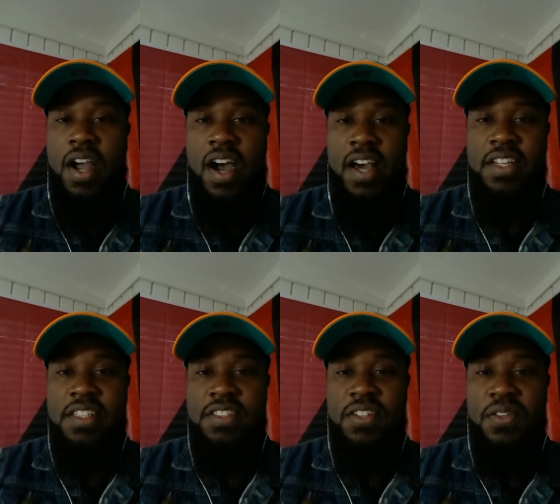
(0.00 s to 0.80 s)

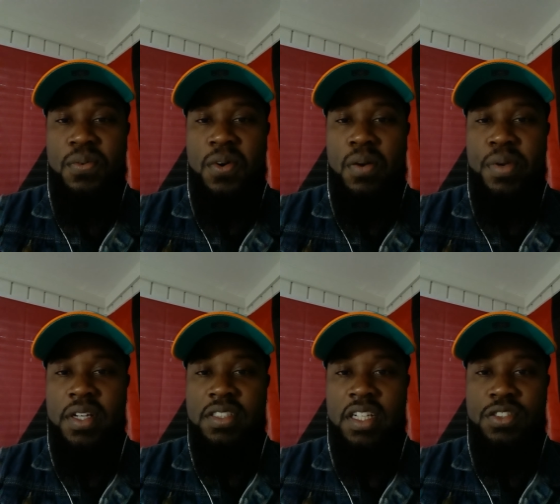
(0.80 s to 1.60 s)
continents on the world
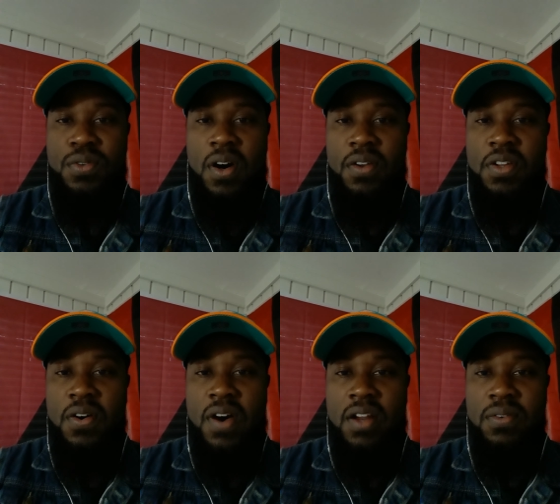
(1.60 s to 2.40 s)
because, as you all
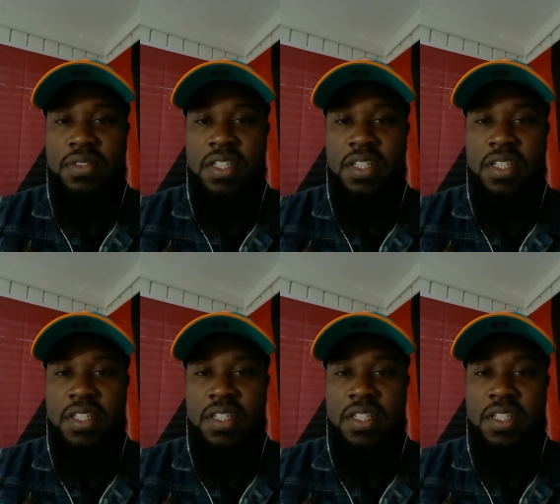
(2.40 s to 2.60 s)
know, I don't